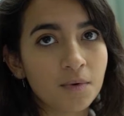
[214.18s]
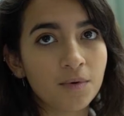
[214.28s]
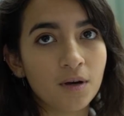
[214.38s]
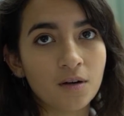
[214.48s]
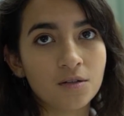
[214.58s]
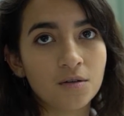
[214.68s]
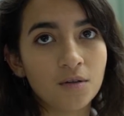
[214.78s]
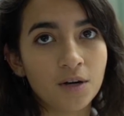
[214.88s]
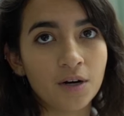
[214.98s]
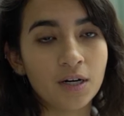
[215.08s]
but we also
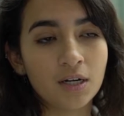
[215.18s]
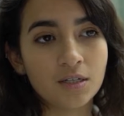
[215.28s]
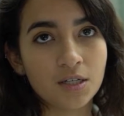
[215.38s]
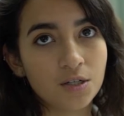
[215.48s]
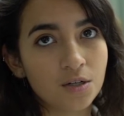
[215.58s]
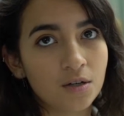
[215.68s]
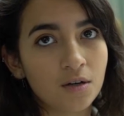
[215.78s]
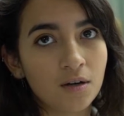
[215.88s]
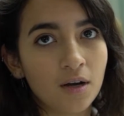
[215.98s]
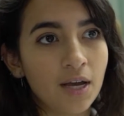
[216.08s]
learn
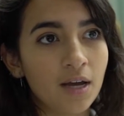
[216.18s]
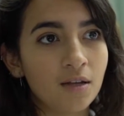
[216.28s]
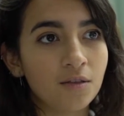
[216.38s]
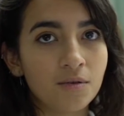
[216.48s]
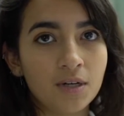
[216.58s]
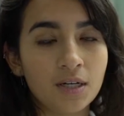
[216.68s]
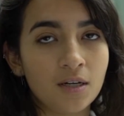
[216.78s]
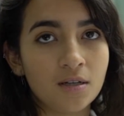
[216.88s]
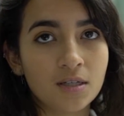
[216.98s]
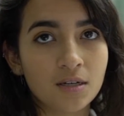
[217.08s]
digital and
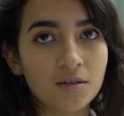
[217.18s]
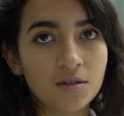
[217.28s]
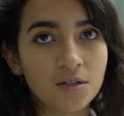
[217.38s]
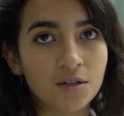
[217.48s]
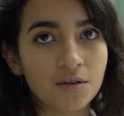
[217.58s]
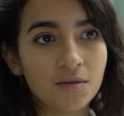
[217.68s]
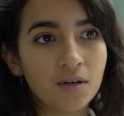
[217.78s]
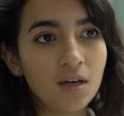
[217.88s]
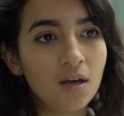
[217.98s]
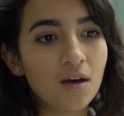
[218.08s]
3D skills too.
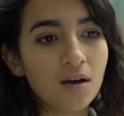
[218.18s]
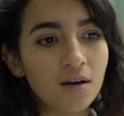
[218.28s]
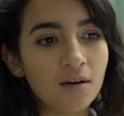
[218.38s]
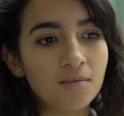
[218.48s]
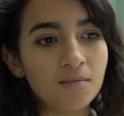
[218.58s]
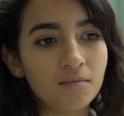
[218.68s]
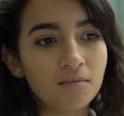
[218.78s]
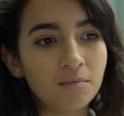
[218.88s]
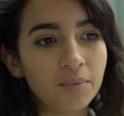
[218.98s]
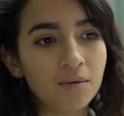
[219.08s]

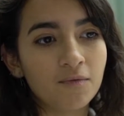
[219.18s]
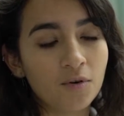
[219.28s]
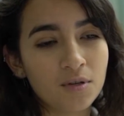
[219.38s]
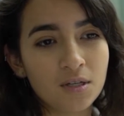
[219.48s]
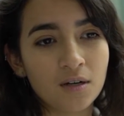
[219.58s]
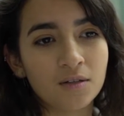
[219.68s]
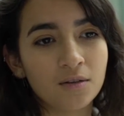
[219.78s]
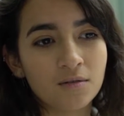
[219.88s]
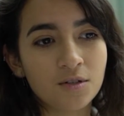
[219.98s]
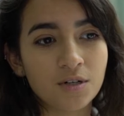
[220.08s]
But focusing on
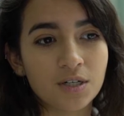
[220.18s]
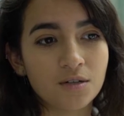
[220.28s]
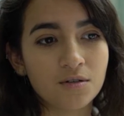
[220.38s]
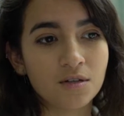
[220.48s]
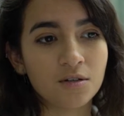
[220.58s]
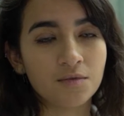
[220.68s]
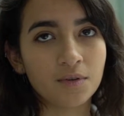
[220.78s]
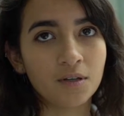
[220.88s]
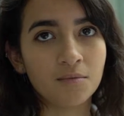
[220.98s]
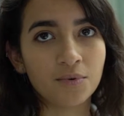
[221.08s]
traditional skills
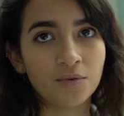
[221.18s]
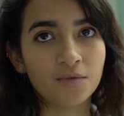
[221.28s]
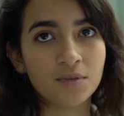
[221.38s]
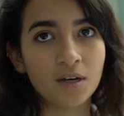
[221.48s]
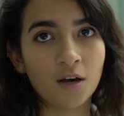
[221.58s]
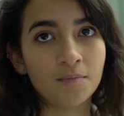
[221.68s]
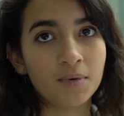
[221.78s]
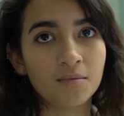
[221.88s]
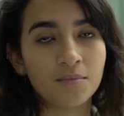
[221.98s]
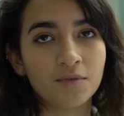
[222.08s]
really helped
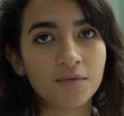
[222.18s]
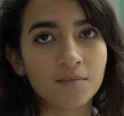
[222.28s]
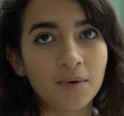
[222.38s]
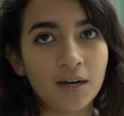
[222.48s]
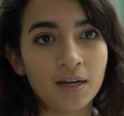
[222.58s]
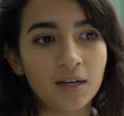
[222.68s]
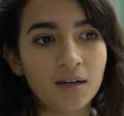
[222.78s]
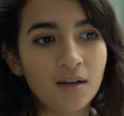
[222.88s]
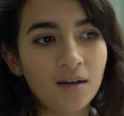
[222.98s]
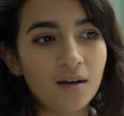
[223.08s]
me improve my
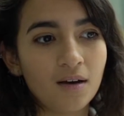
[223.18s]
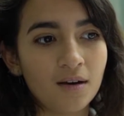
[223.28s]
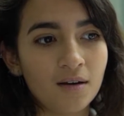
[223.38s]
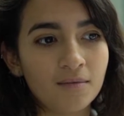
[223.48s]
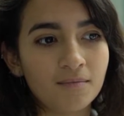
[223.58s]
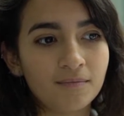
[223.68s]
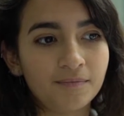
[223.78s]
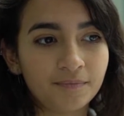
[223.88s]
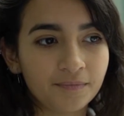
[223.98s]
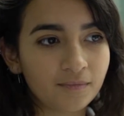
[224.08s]

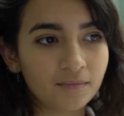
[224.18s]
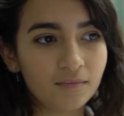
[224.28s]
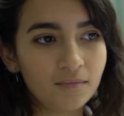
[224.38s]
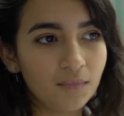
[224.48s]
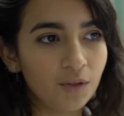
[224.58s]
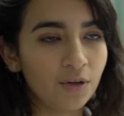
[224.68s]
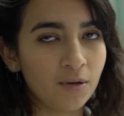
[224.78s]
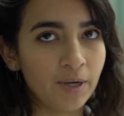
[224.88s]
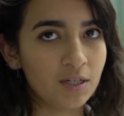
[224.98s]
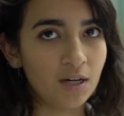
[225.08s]

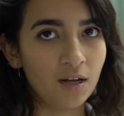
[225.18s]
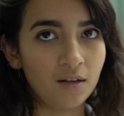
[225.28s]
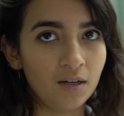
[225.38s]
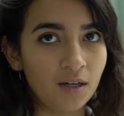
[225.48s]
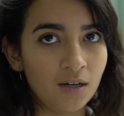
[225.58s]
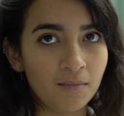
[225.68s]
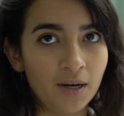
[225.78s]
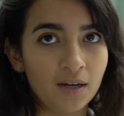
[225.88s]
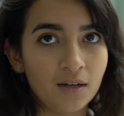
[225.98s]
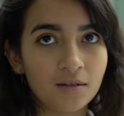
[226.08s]
3-dimensionality and
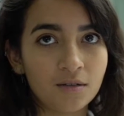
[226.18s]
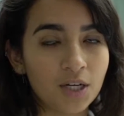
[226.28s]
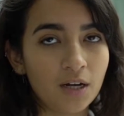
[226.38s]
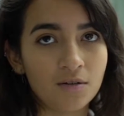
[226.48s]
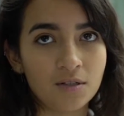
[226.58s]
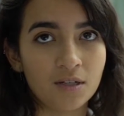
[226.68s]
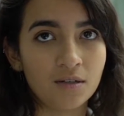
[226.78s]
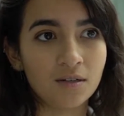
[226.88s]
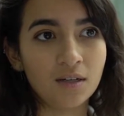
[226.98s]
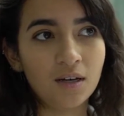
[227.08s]
my shadows and